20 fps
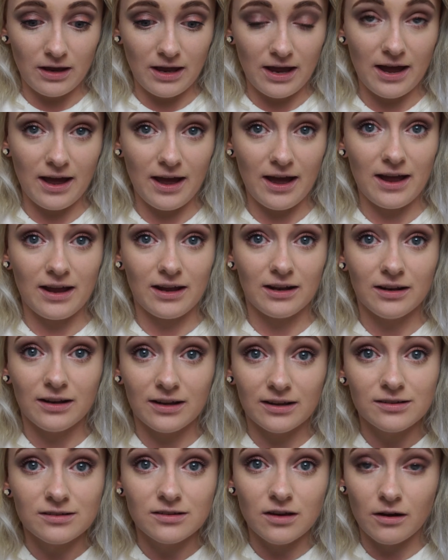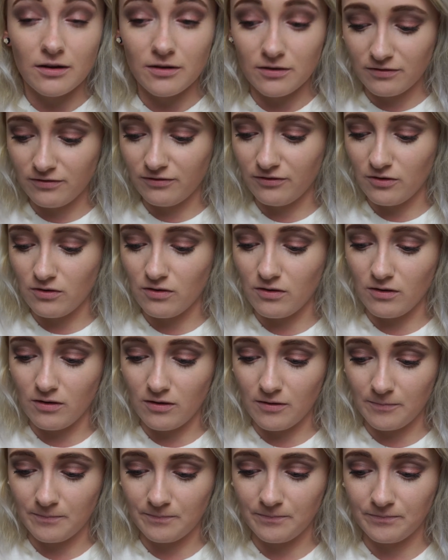Okay, let's go
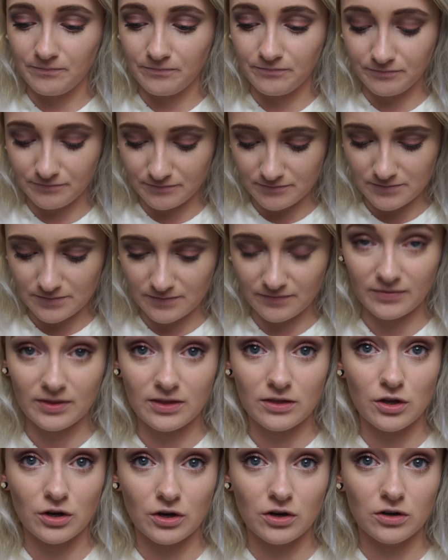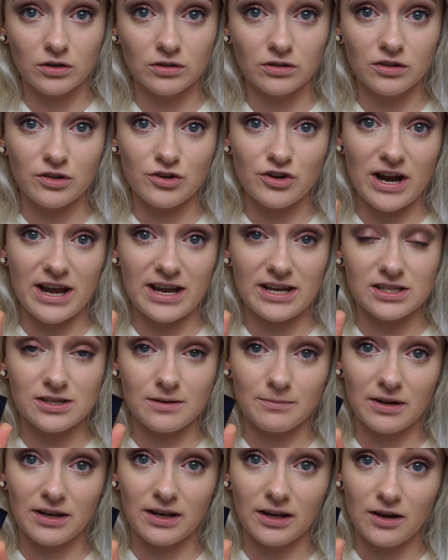for the Gone Greige.
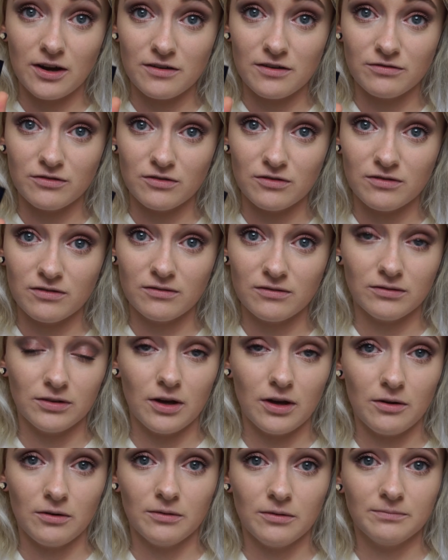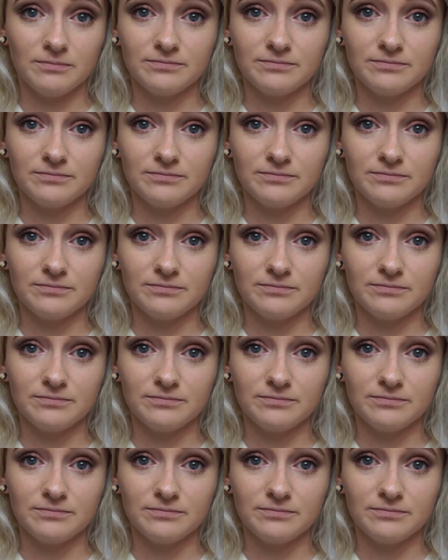I'm going to go for, no,